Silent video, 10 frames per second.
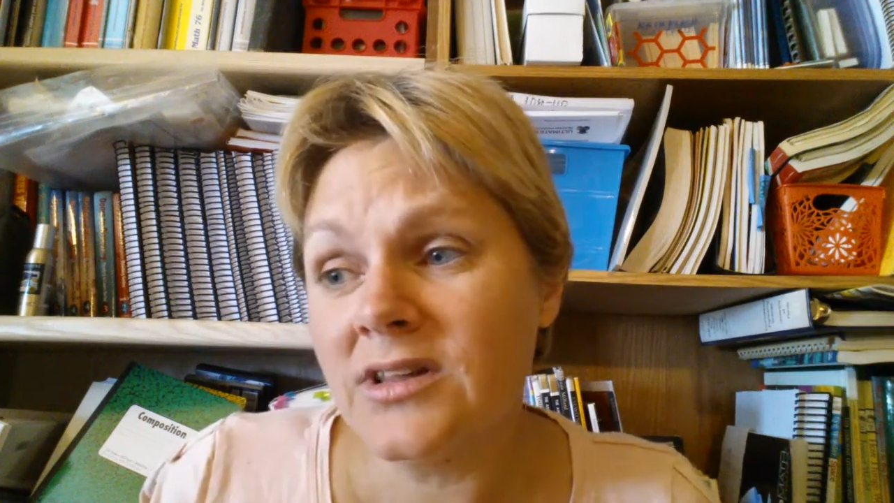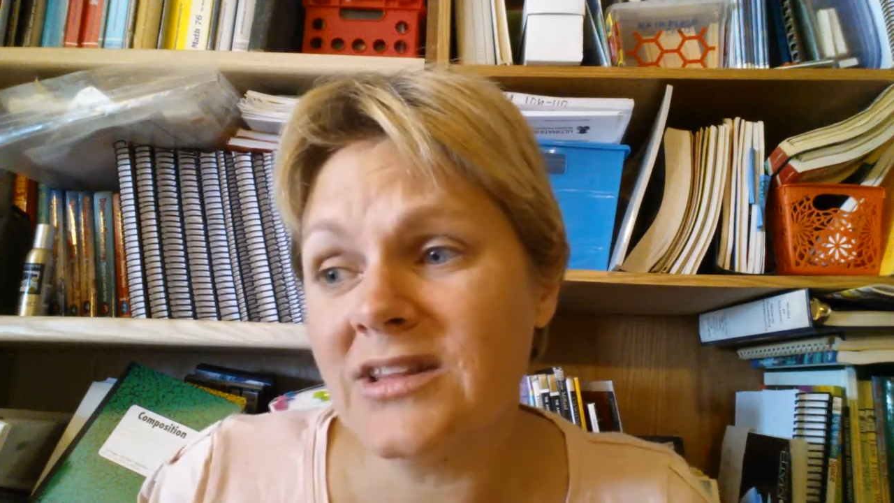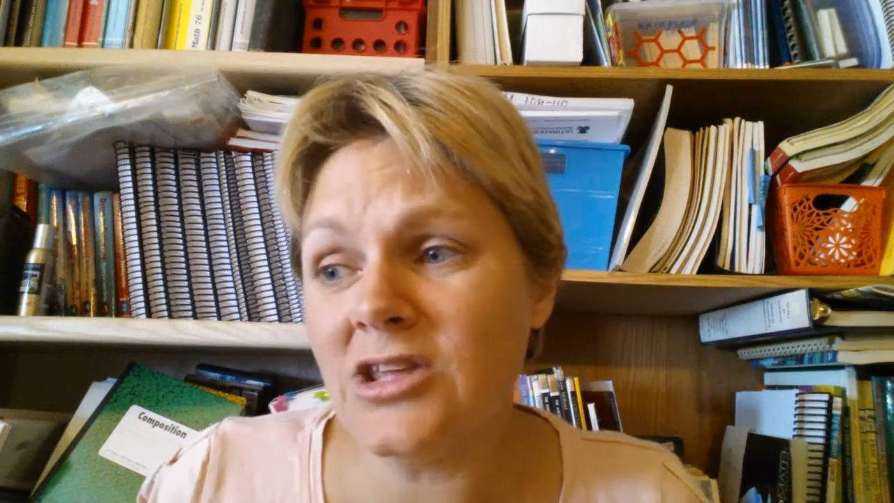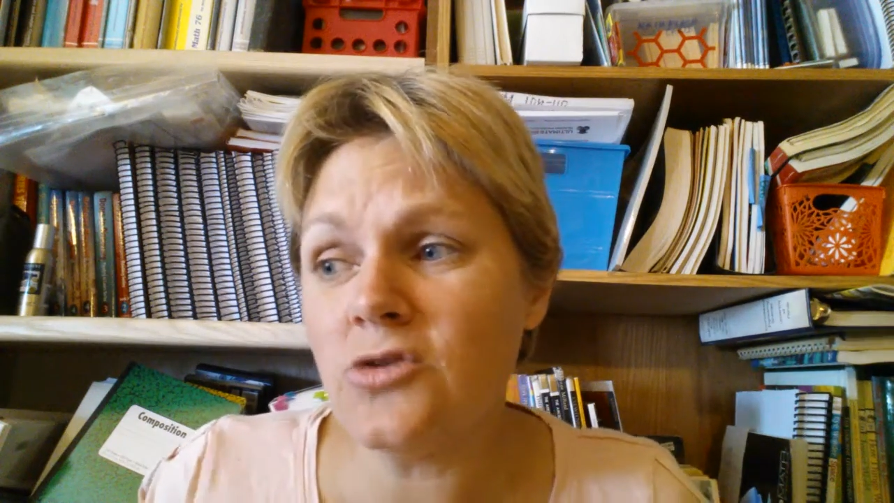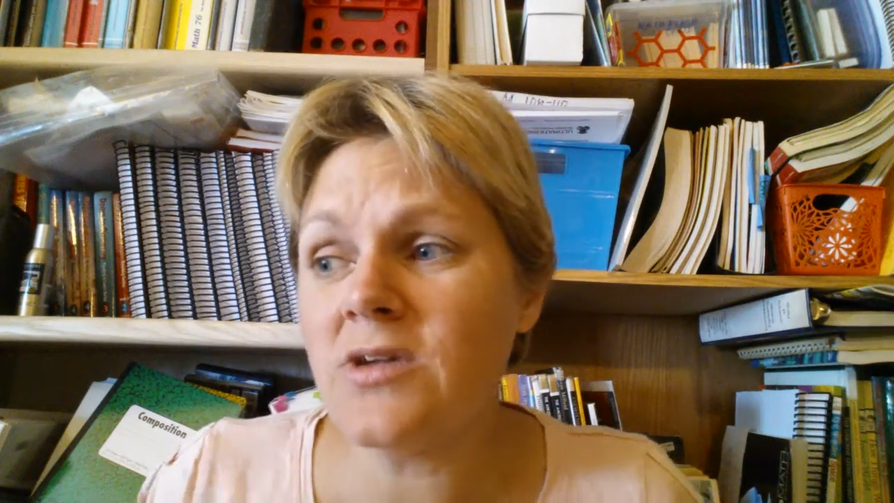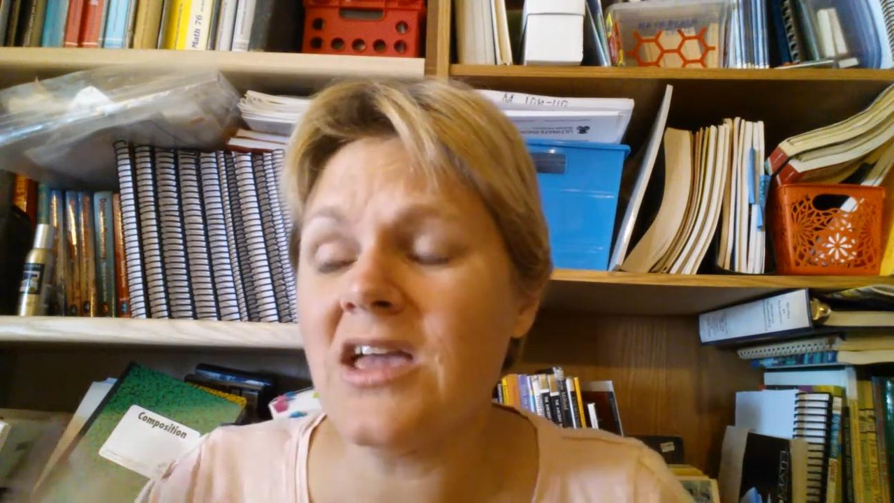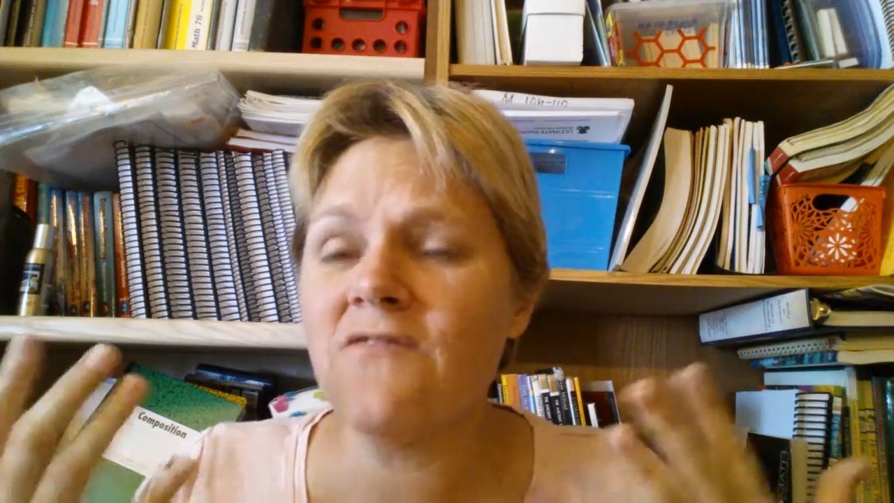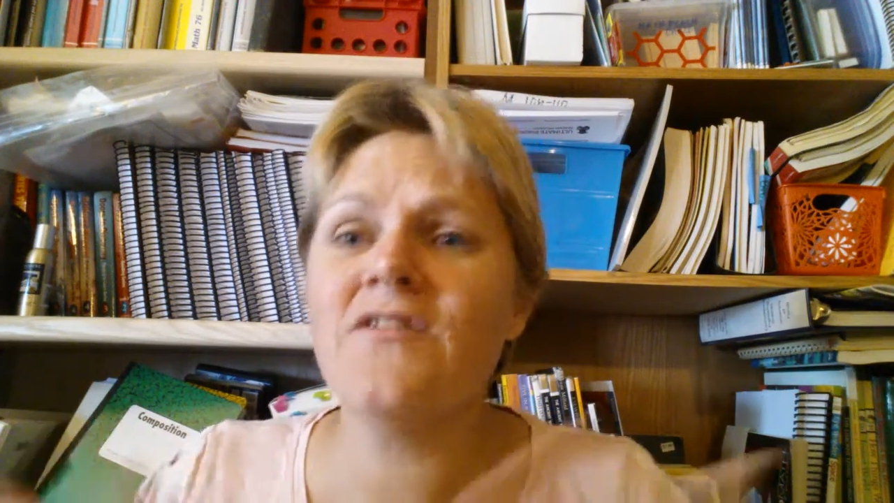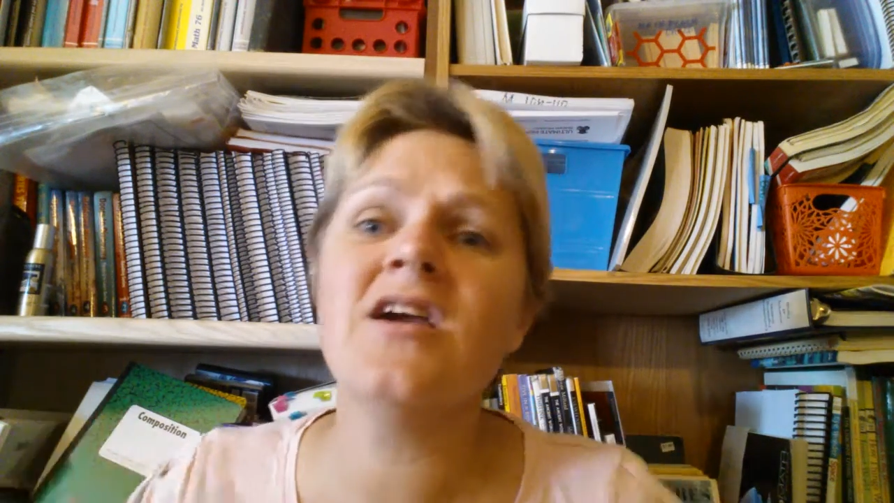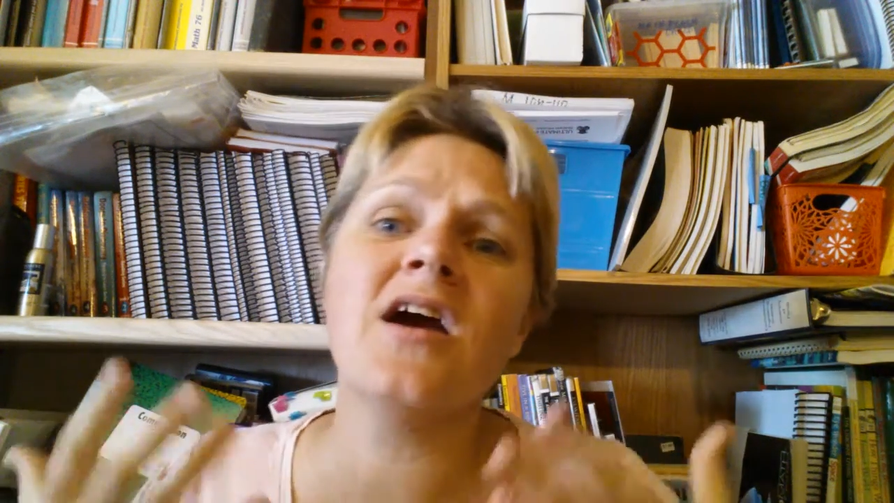that you can't
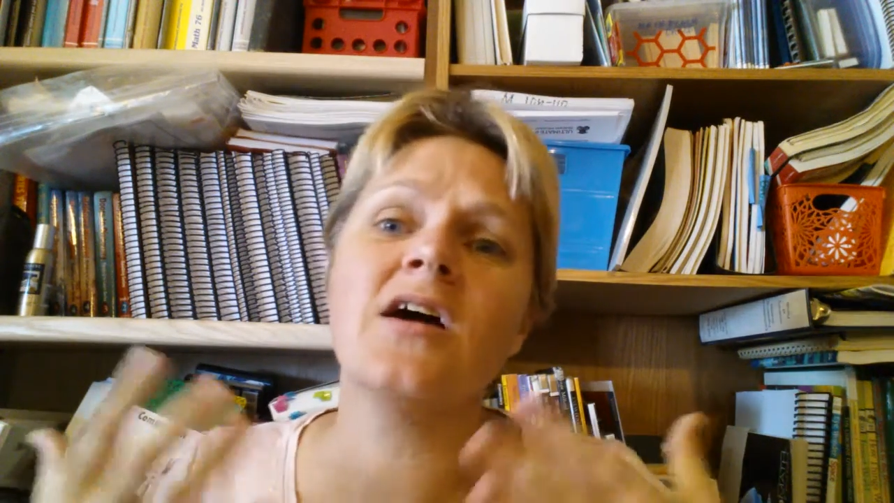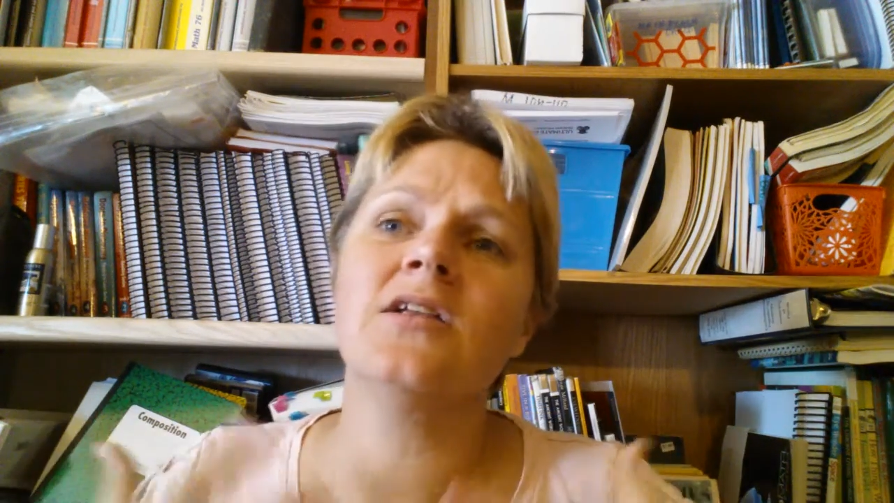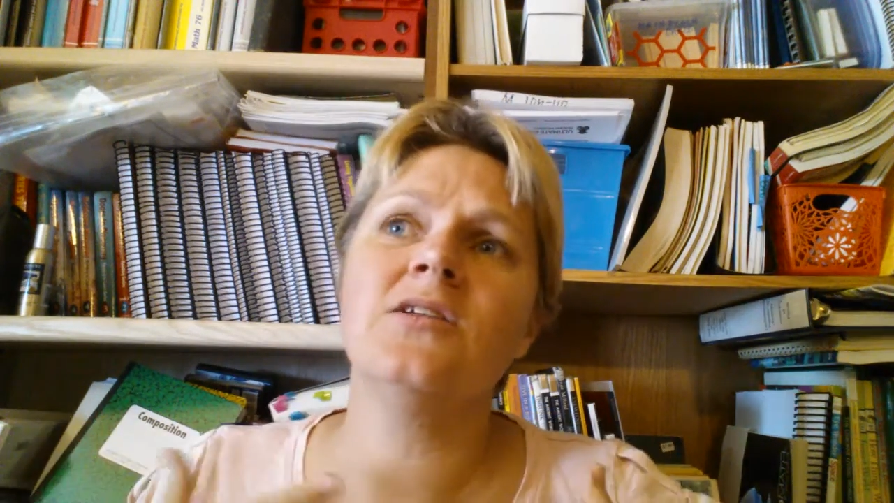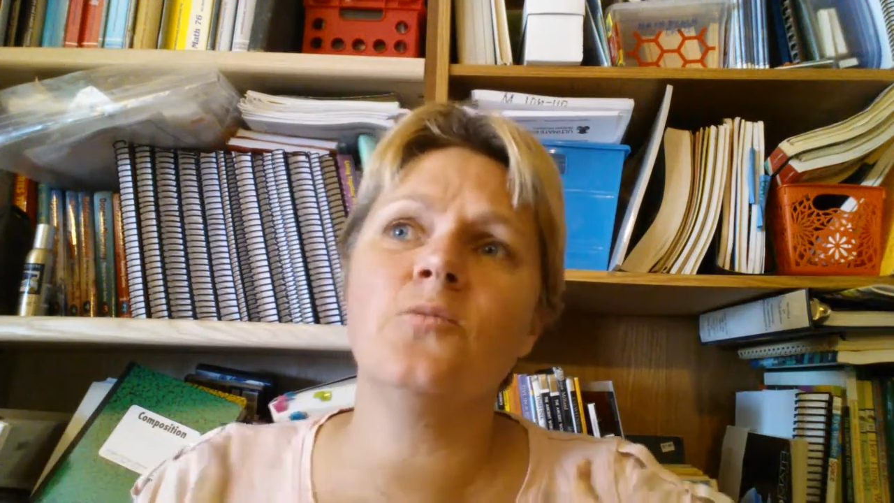figure out.